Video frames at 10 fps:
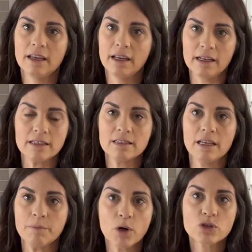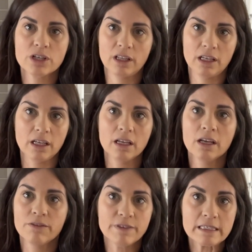it is emotionally,
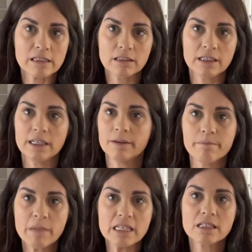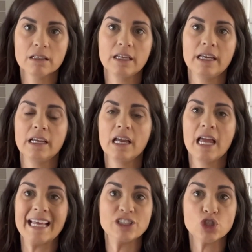physically, mentally
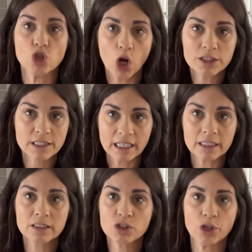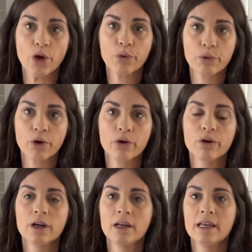exhausting to go through.
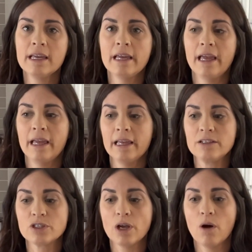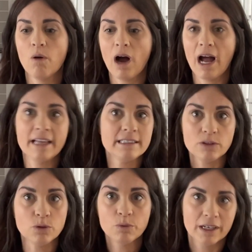And so I
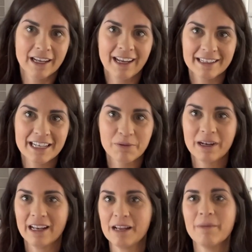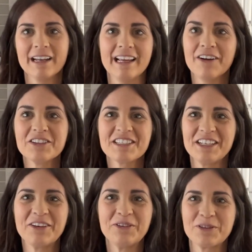did what anybody else
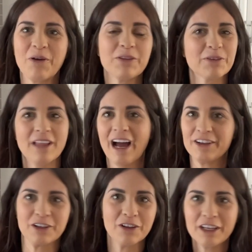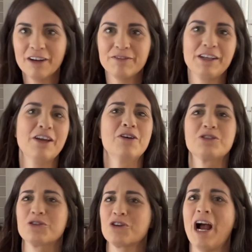did who's going through that. You're looking up
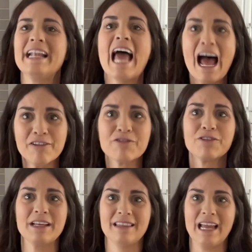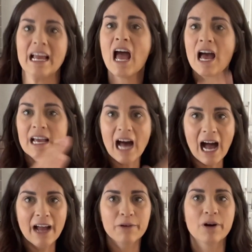videos, you're trying everything,
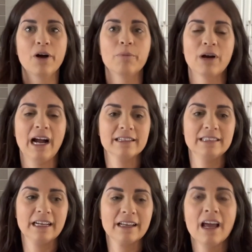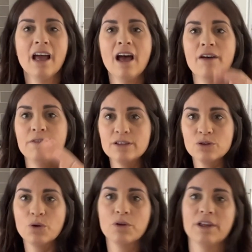chiropractic,
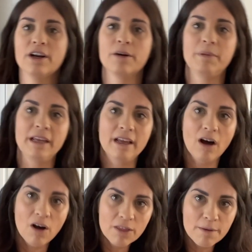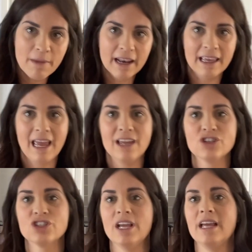physical therapy, all the
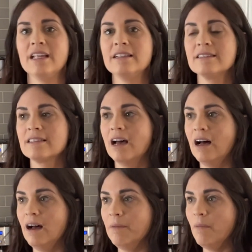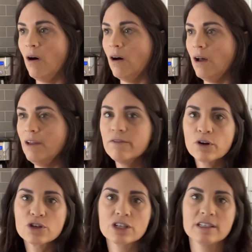medications,
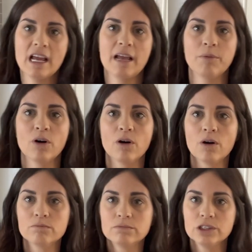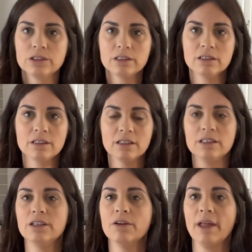inversion table,
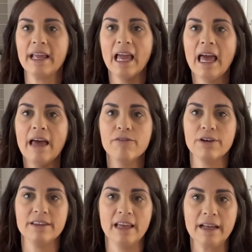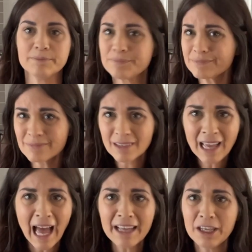you know, like everything,
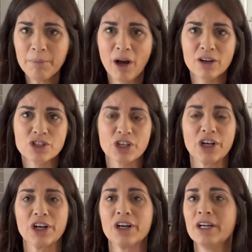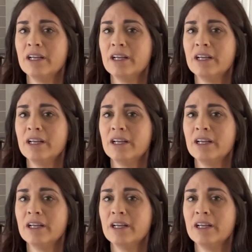acupuncture.